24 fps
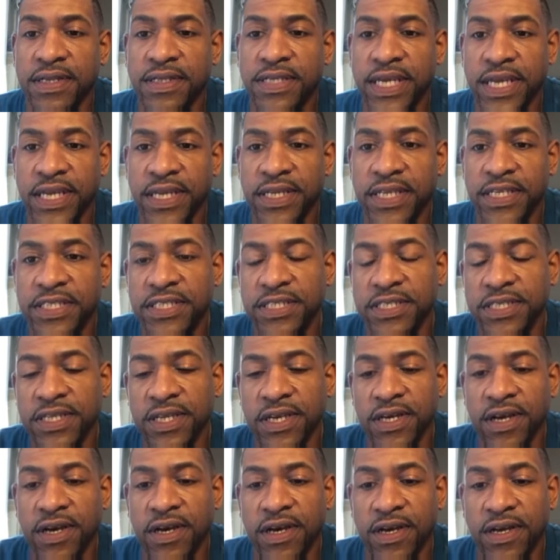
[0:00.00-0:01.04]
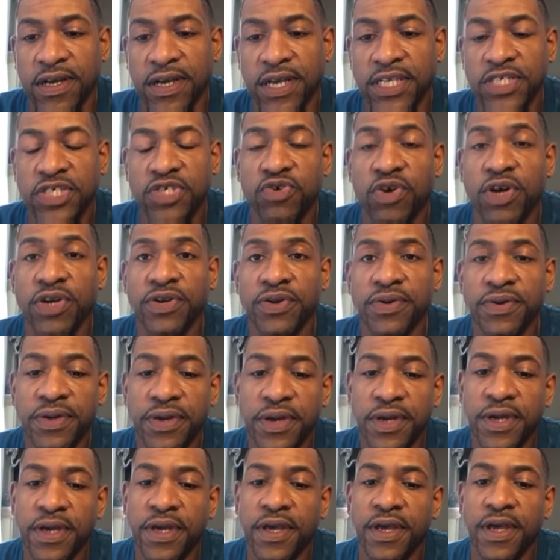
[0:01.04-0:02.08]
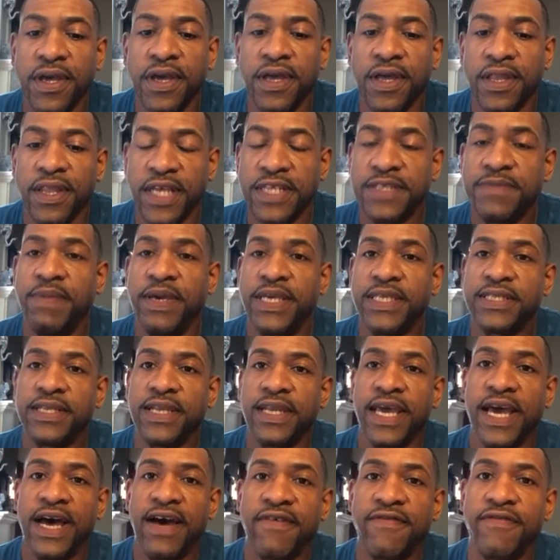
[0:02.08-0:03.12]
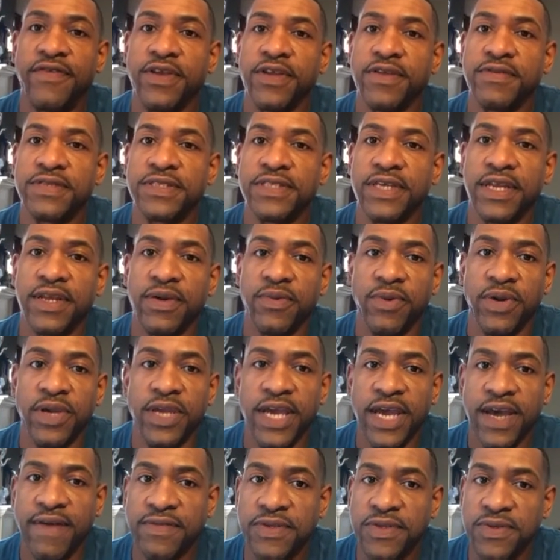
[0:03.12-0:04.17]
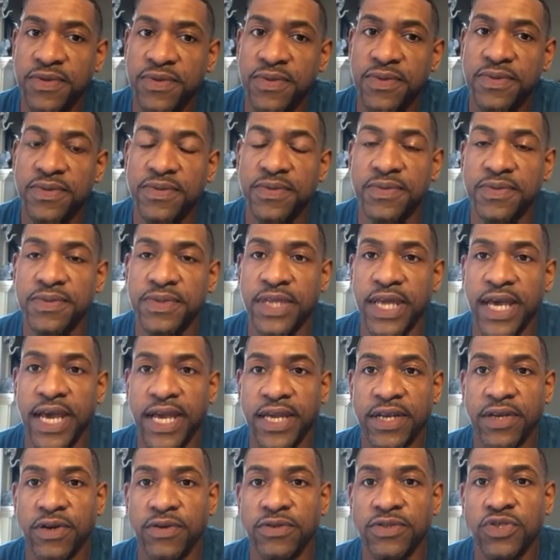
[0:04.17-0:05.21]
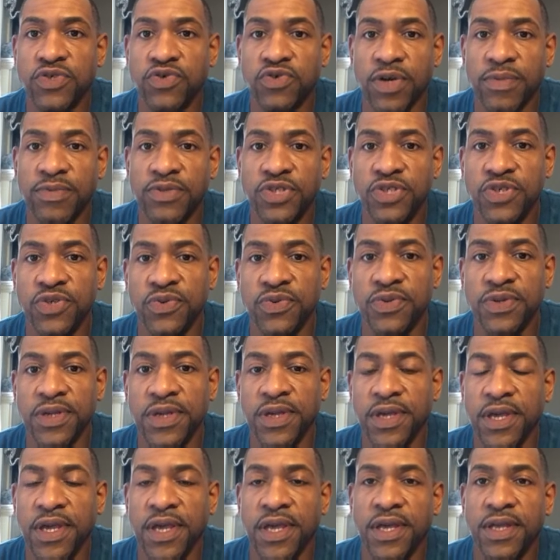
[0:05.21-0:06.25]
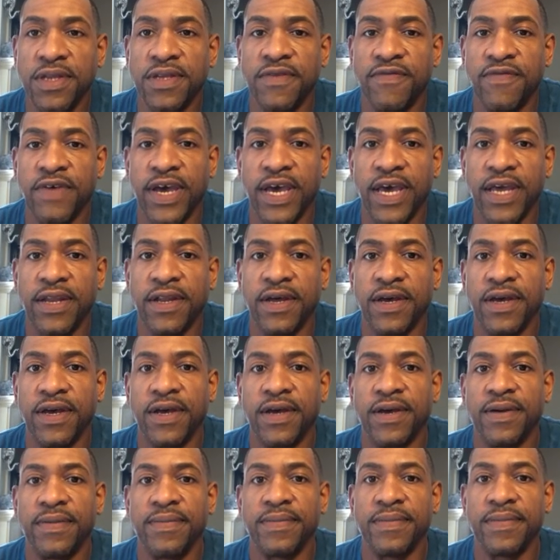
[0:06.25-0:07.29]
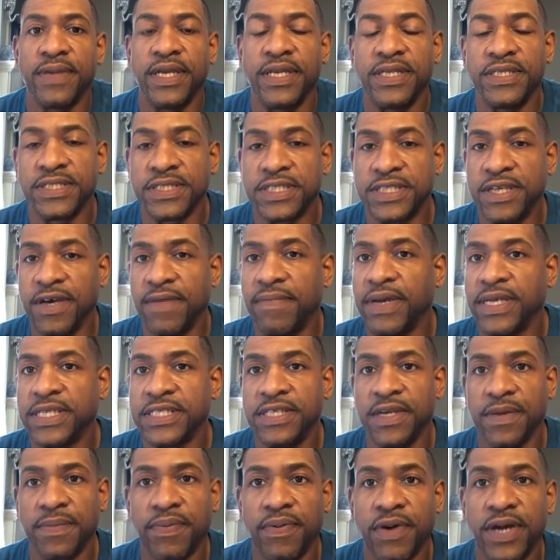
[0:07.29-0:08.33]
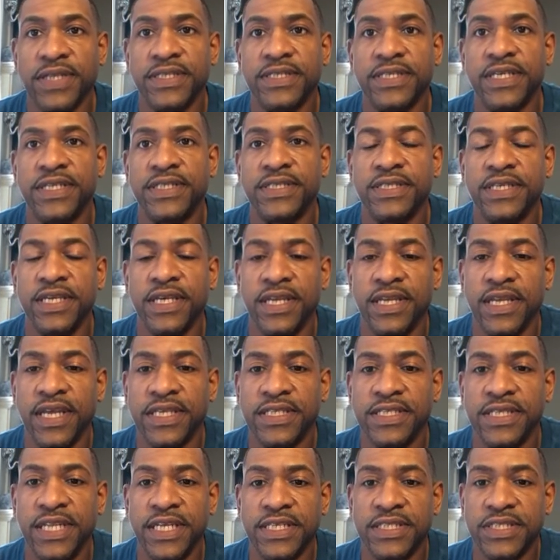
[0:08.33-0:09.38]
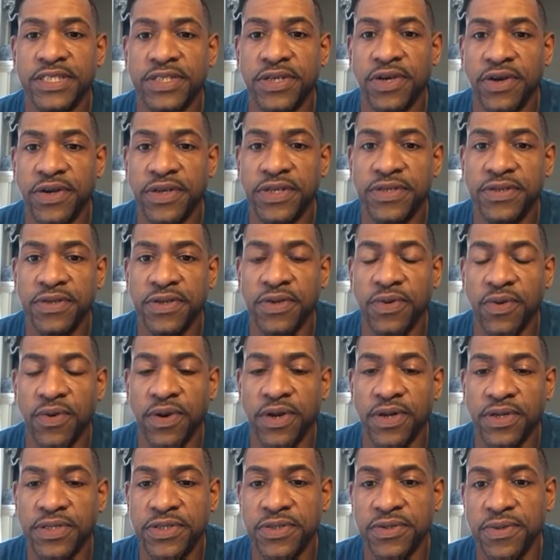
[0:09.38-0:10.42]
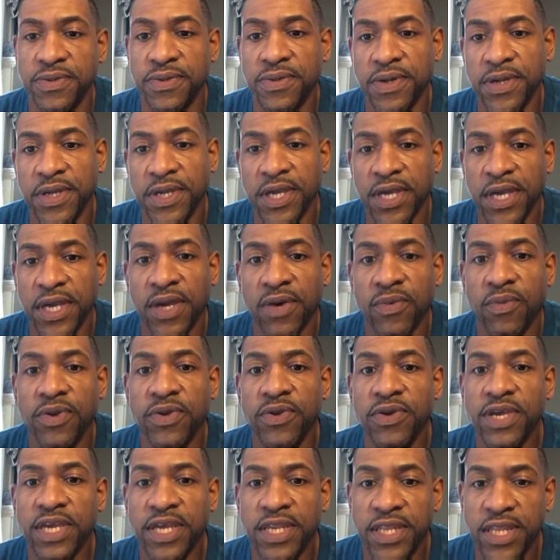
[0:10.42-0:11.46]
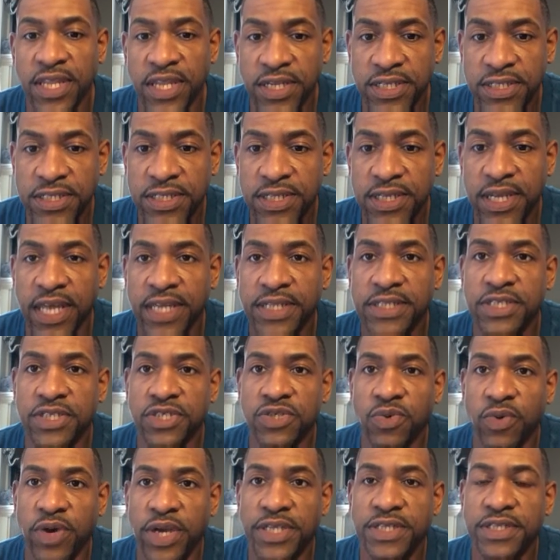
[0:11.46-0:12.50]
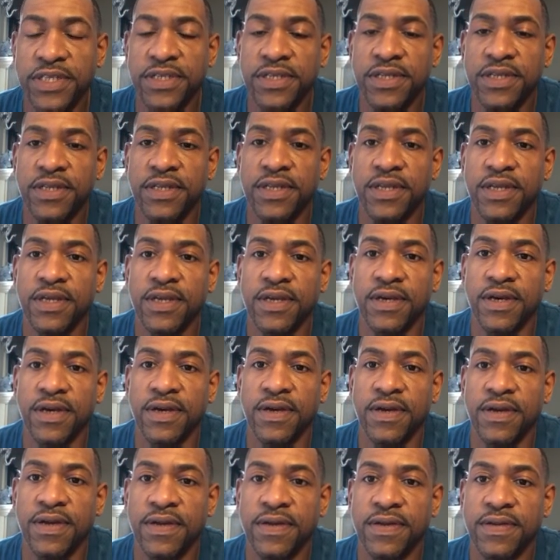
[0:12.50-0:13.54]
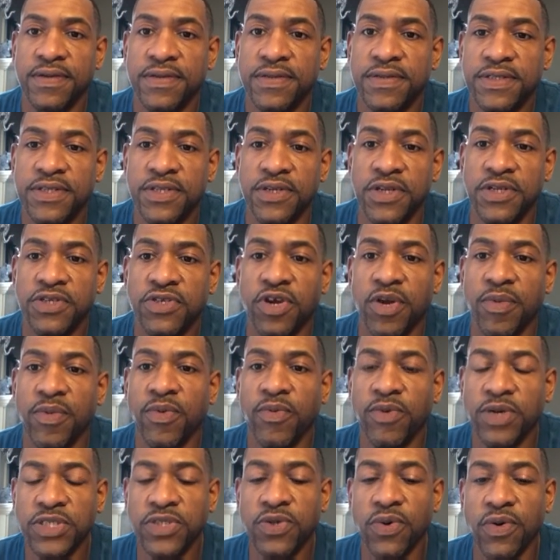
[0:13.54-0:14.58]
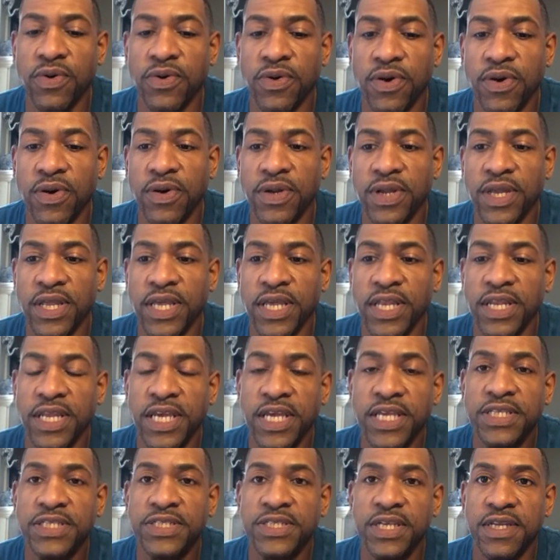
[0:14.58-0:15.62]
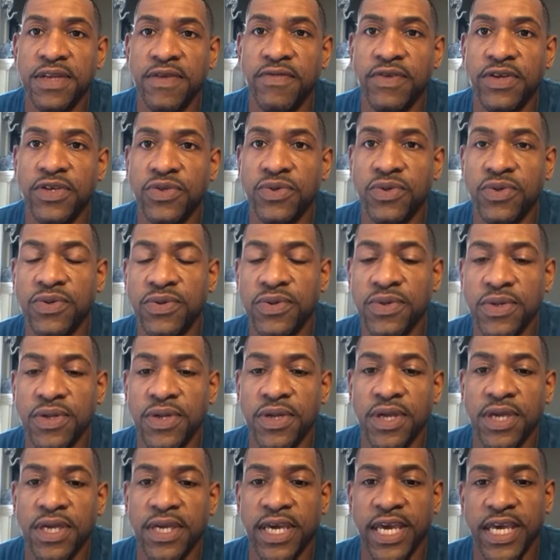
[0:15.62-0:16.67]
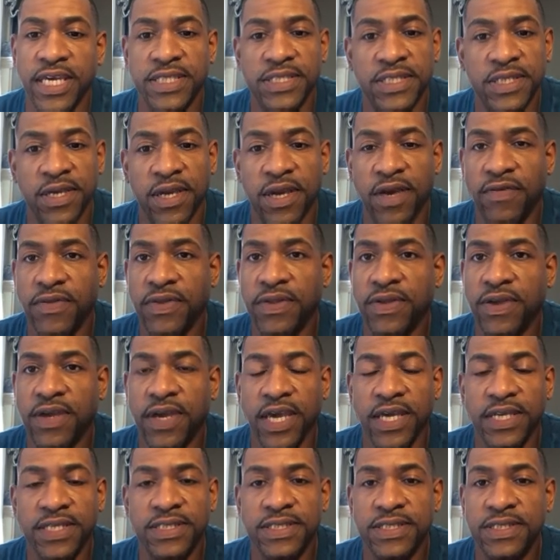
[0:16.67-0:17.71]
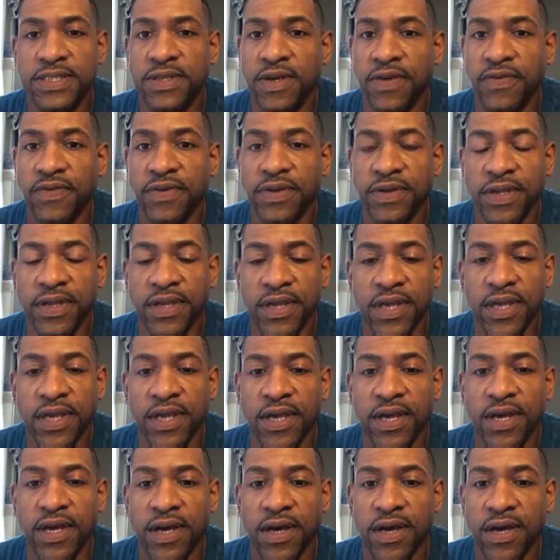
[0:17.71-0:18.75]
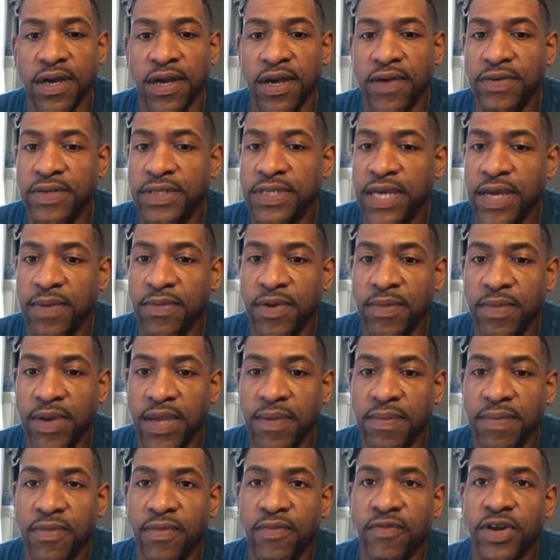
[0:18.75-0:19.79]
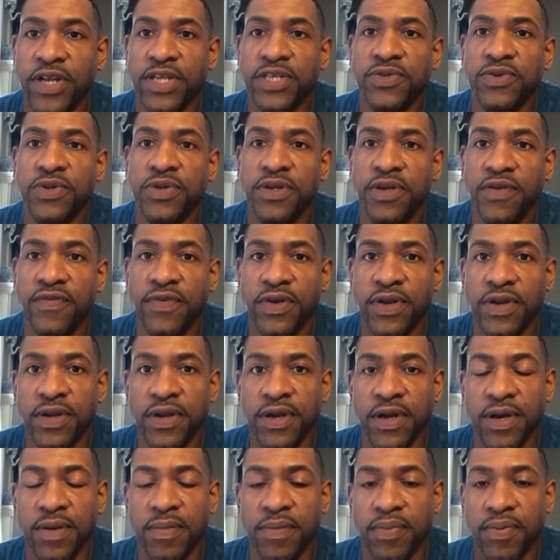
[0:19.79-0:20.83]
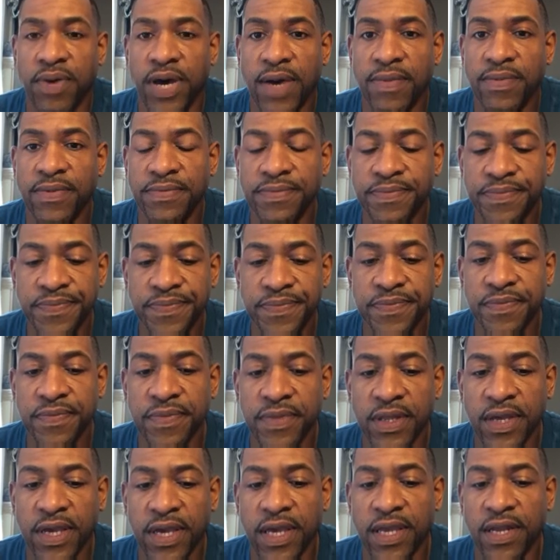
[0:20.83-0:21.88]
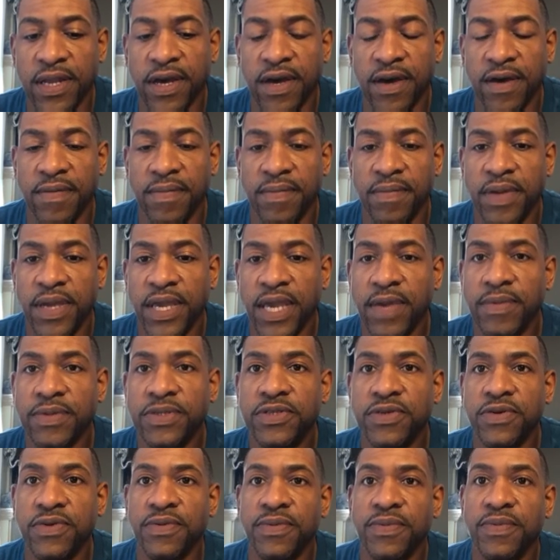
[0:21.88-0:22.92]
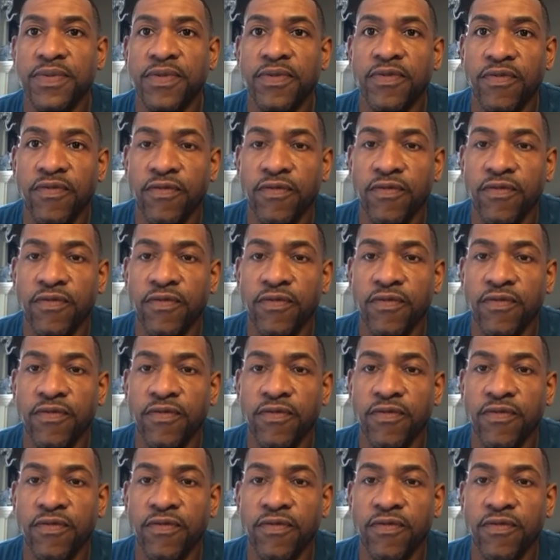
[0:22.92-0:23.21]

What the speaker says: technician instructor, that's basically our field of study. We have to diagnose, troubleshoot, define, and it's a step-by-step process, and that's necessary in order to, when you get to that situation, to determine what's going on in each individual case. Every case is different. Every time you may run into a different problem, and being able to,